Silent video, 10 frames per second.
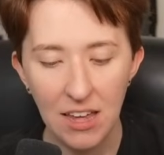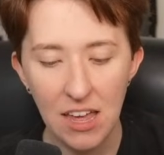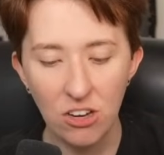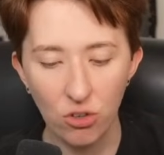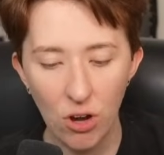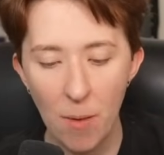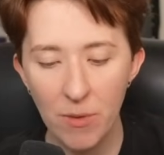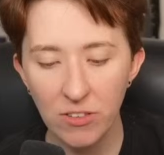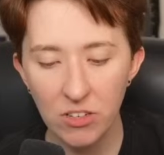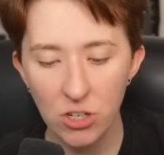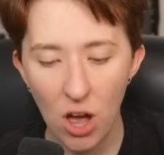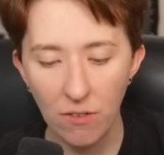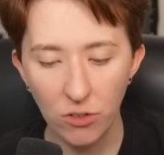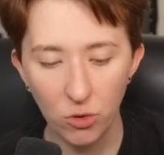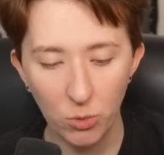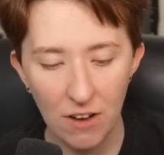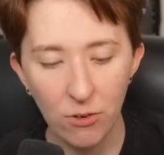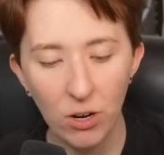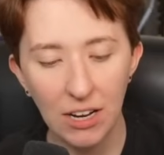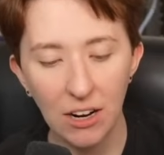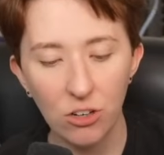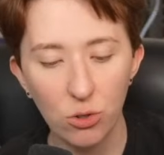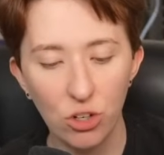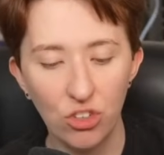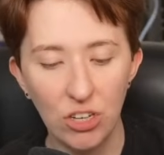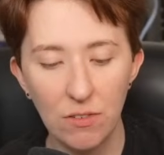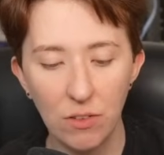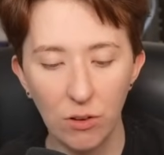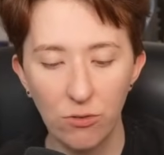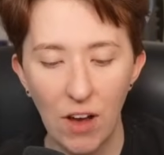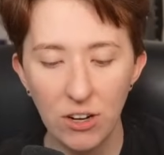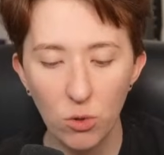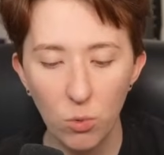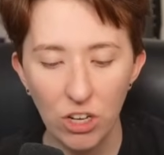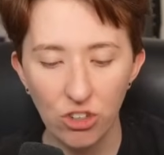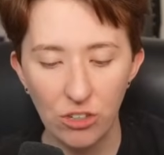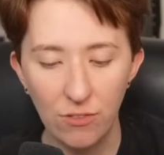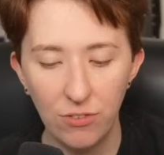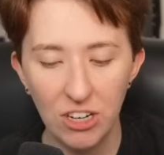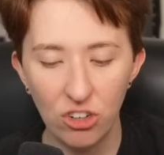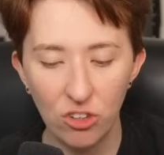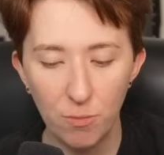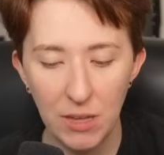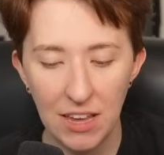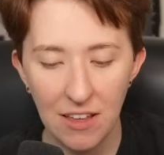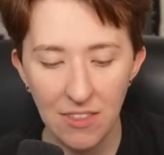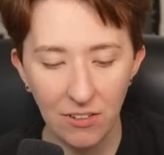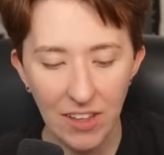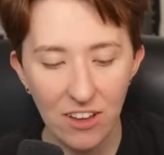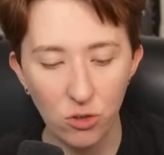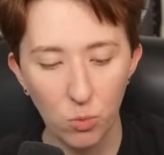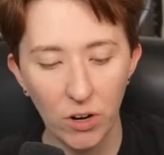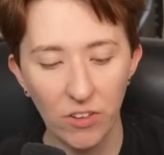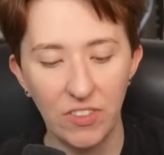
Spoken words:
In dramas and novels, whenever a character achieved their final wish and finished speaking their last words,